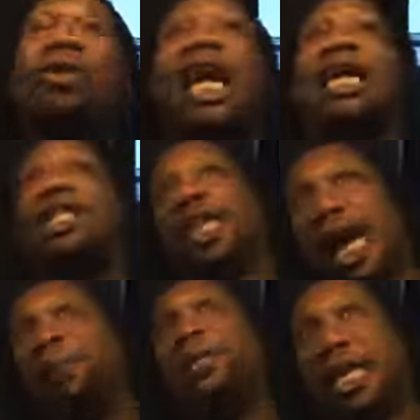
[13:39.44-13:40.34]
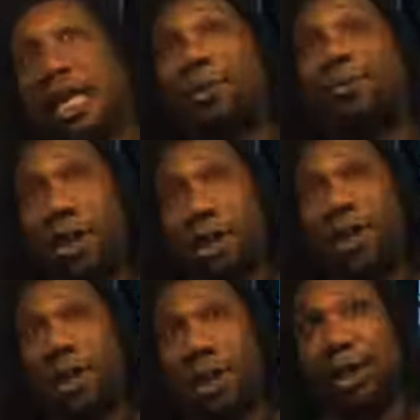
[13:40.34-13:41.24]
you like a Japanese
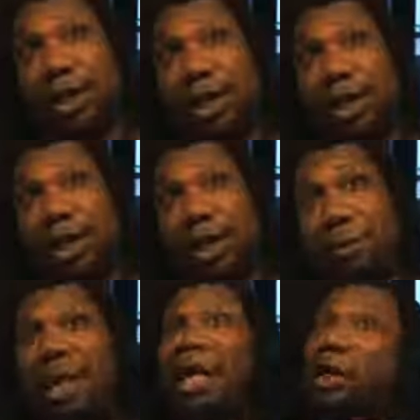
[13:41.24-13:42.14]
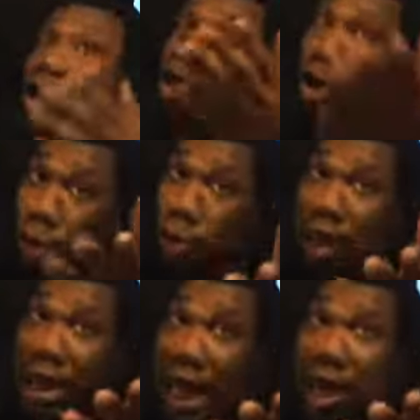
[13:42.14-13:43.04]
person. Because you
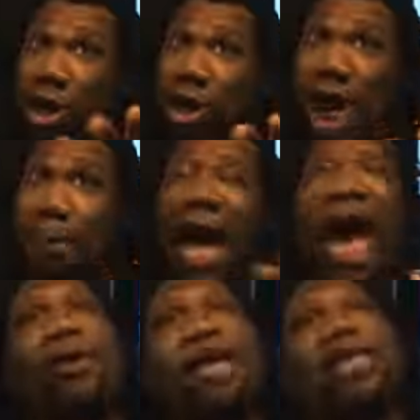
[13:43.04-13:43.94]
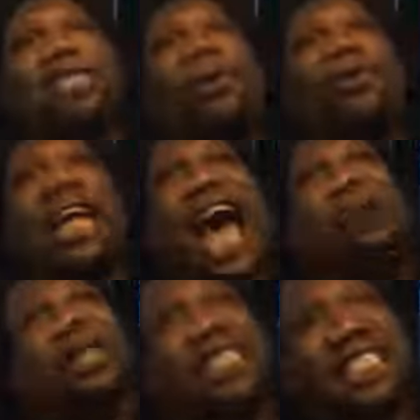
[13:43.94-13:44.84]
say you're Japanese. How can someone
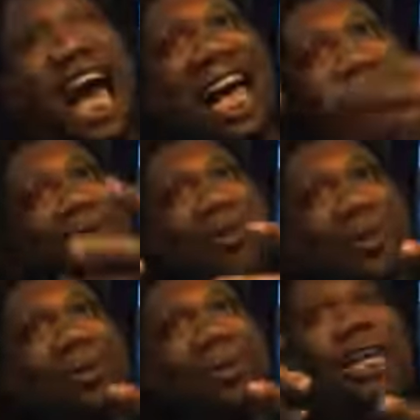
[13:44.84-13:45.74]
outside of you